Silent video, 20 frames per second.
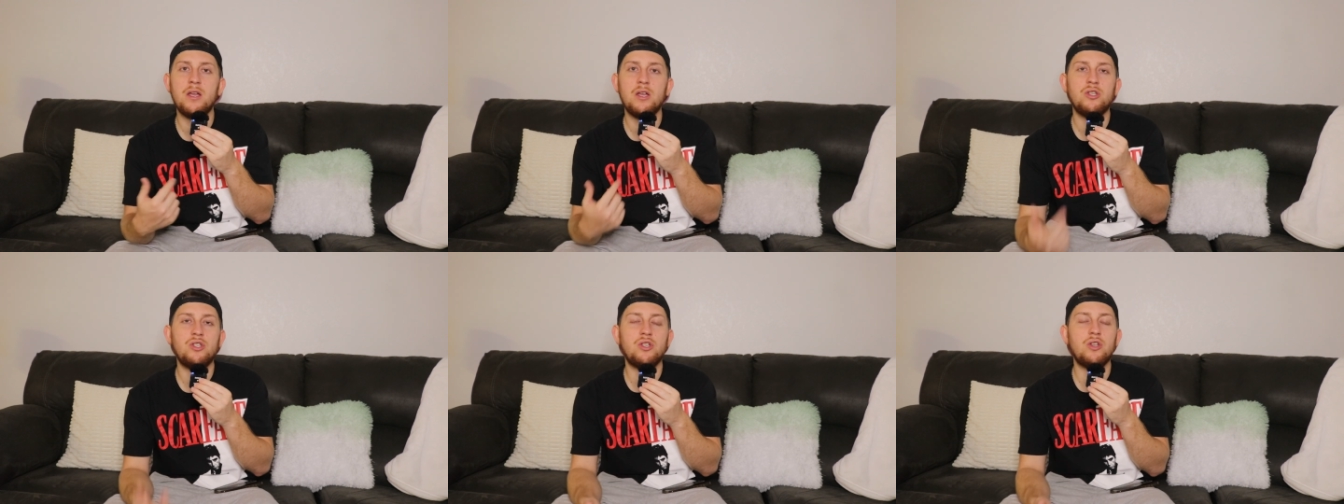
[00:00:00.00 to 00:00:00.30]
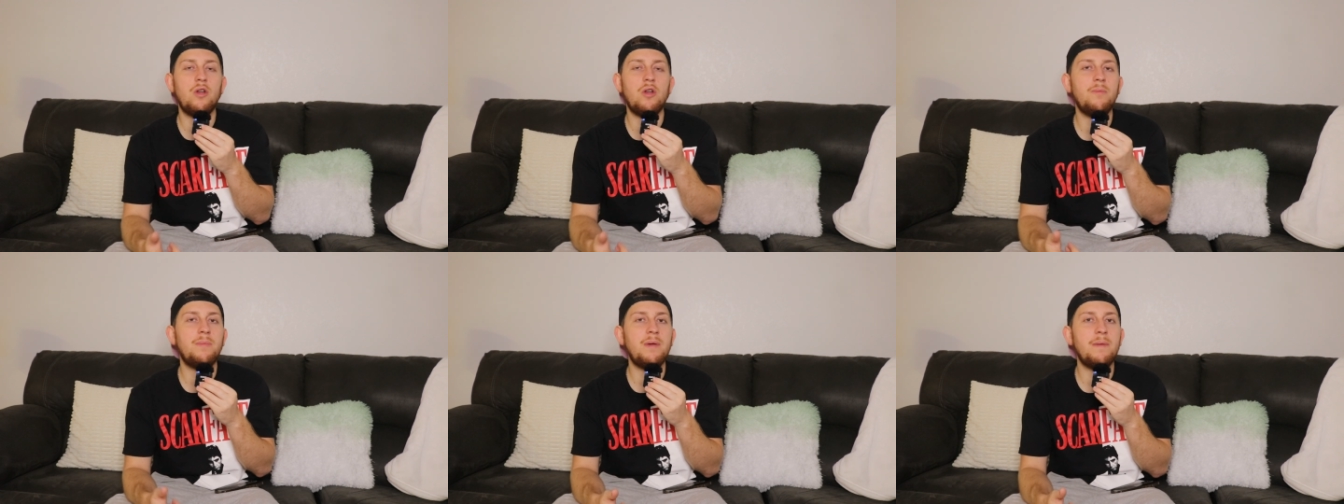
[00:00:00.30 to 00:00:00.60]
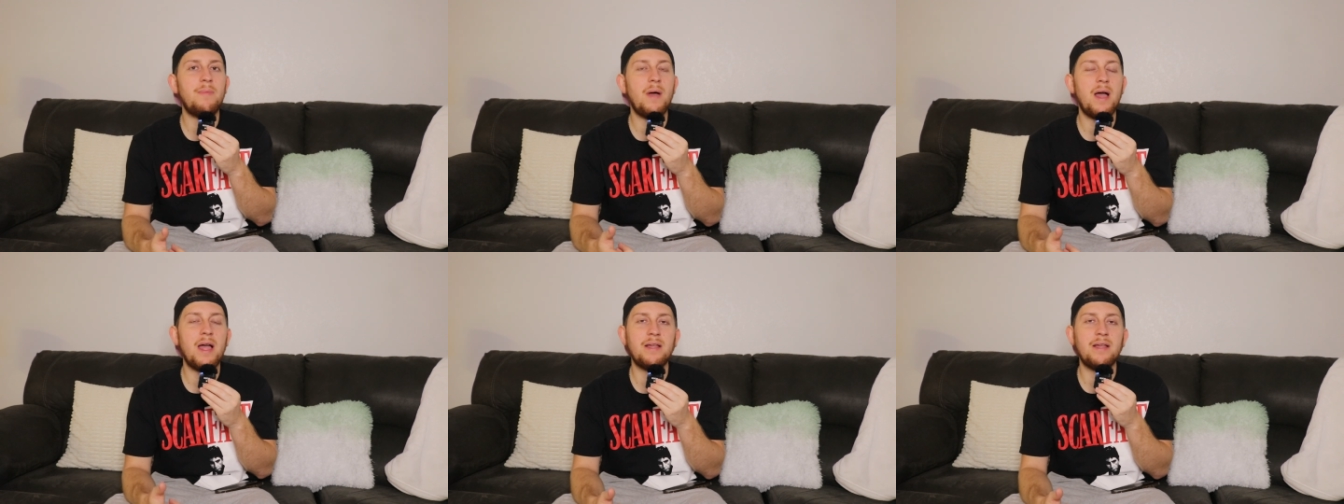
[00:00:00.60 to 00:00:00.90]
So don't be
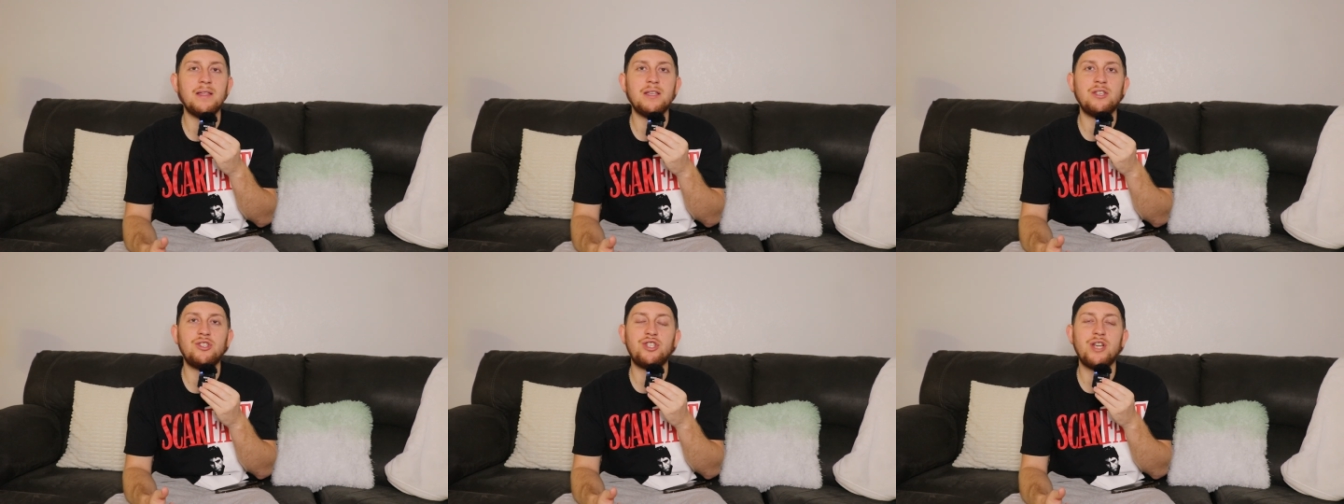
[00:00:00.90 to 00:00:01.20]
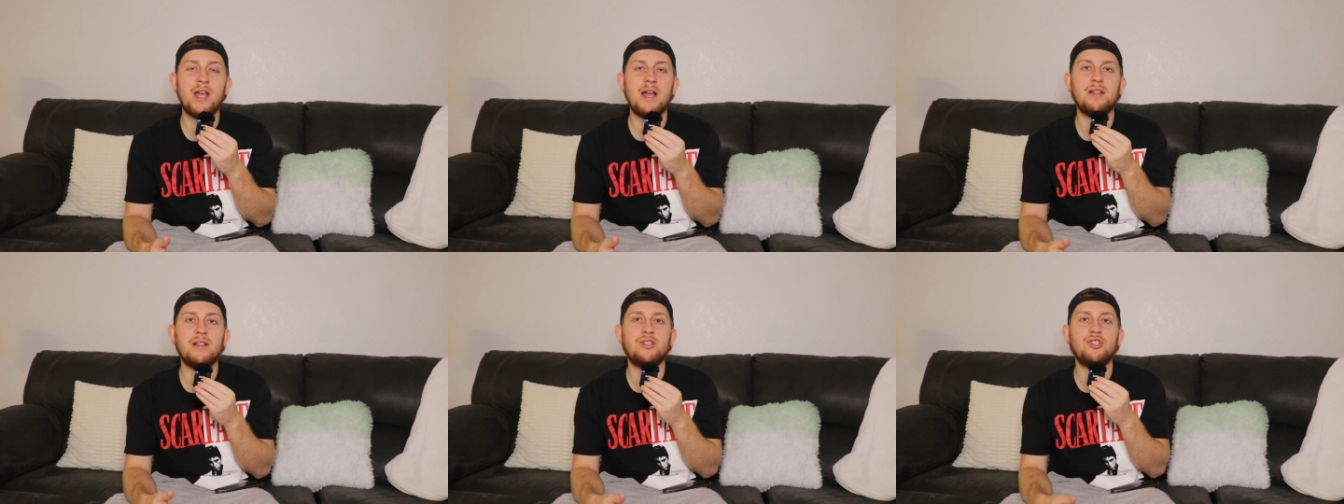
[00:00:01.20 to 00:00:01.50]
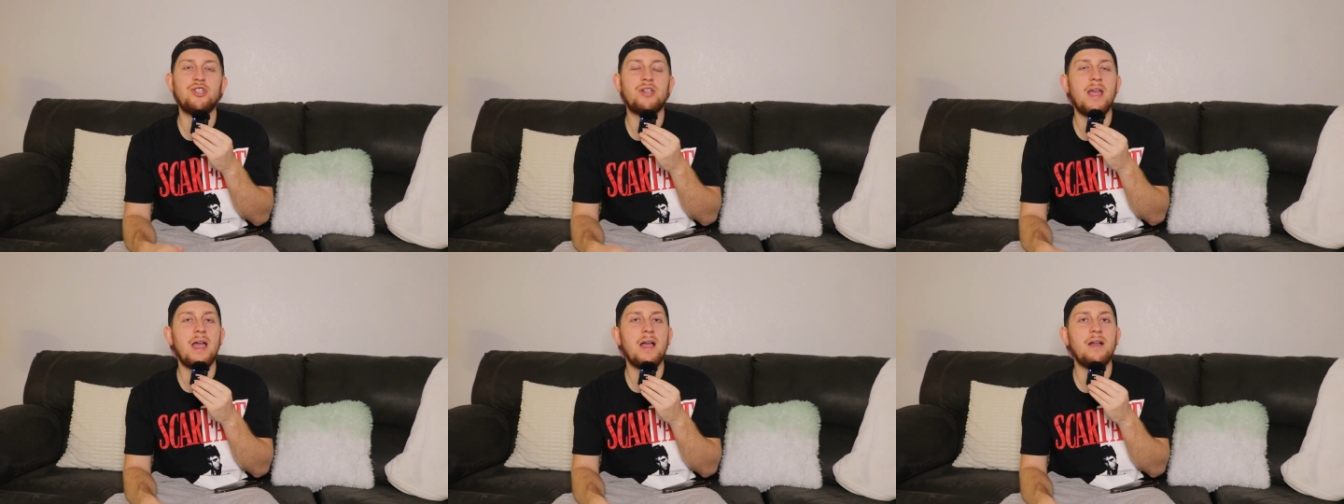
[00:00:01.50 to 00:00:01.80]
buying these challenge
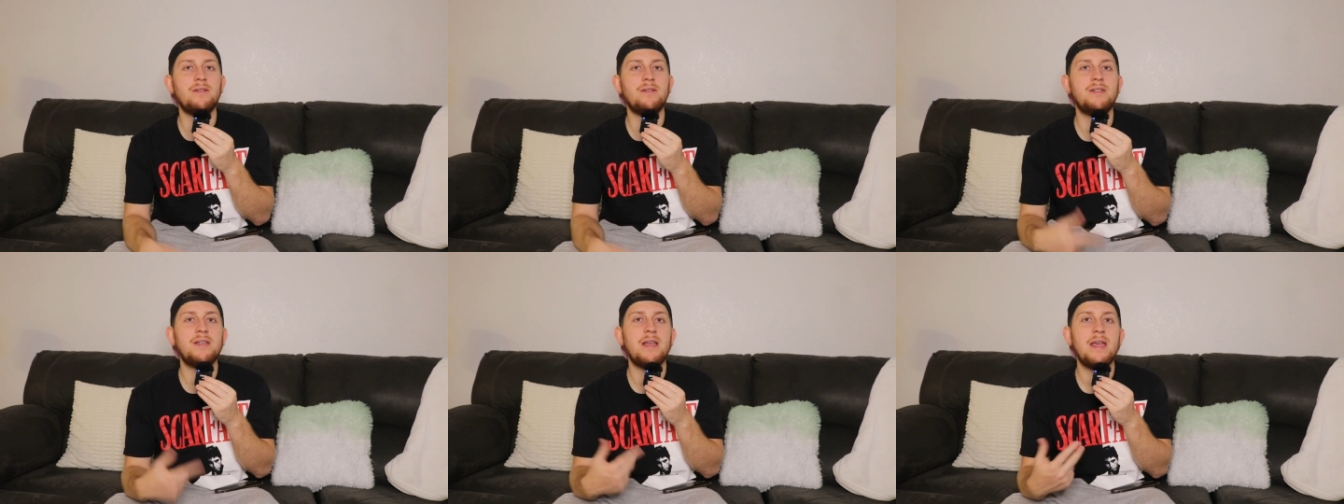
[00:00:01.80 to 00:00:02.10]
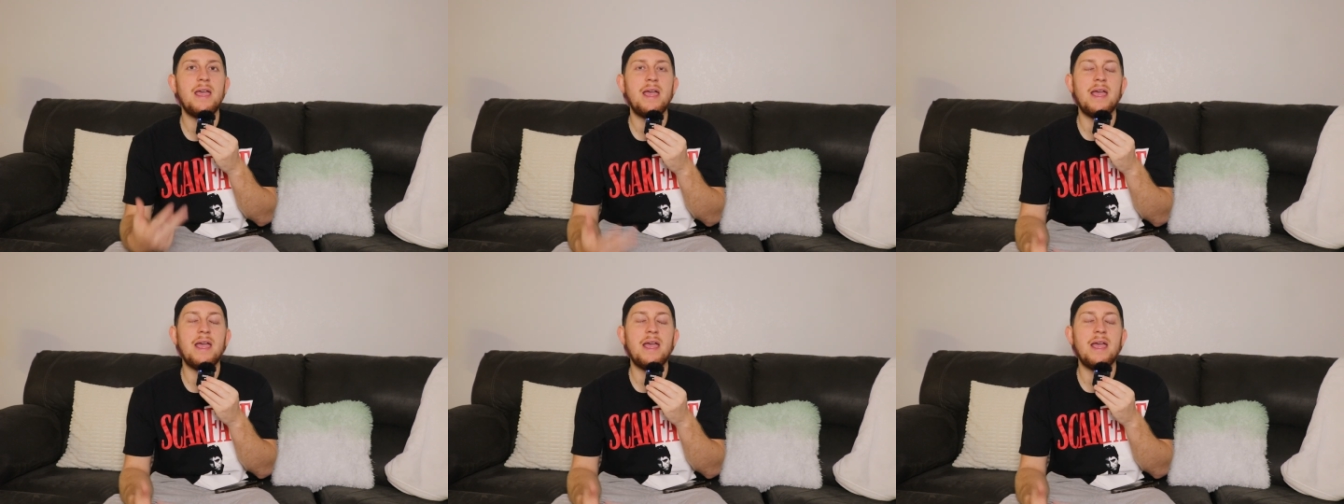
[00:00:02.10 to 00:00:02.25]
accounts